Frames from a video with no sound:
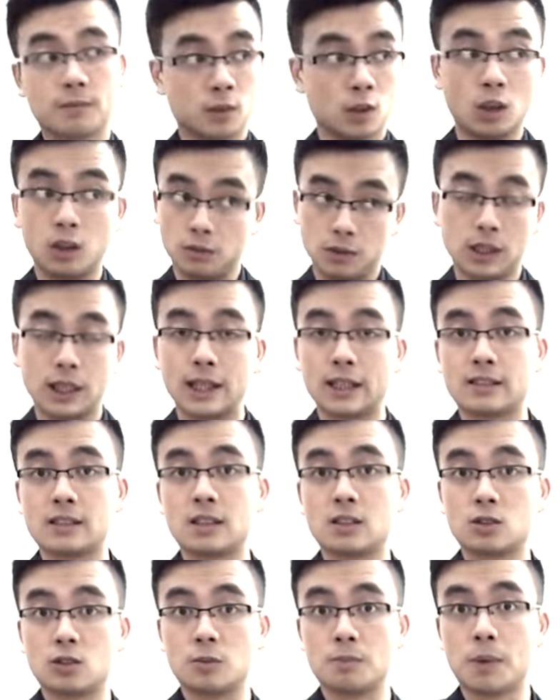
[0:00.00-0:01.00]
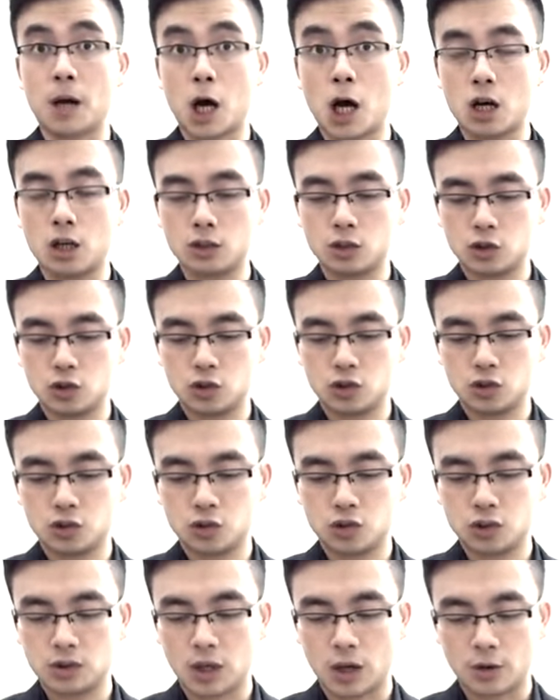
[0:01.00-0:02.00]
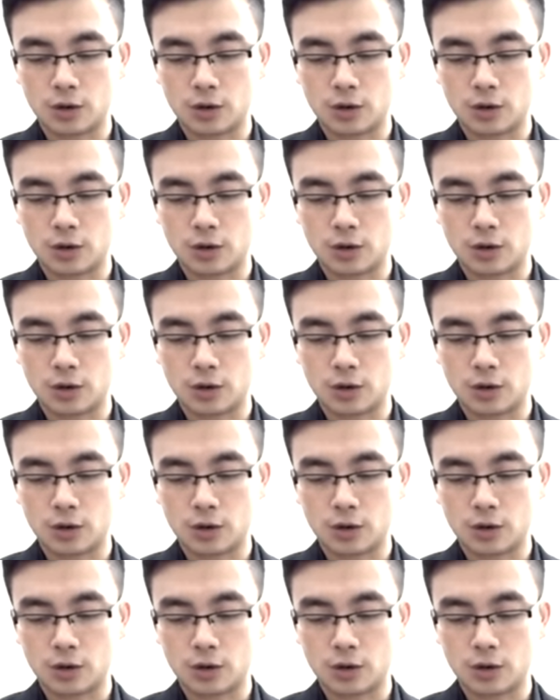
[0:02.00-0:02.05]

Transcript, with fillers: not related to past.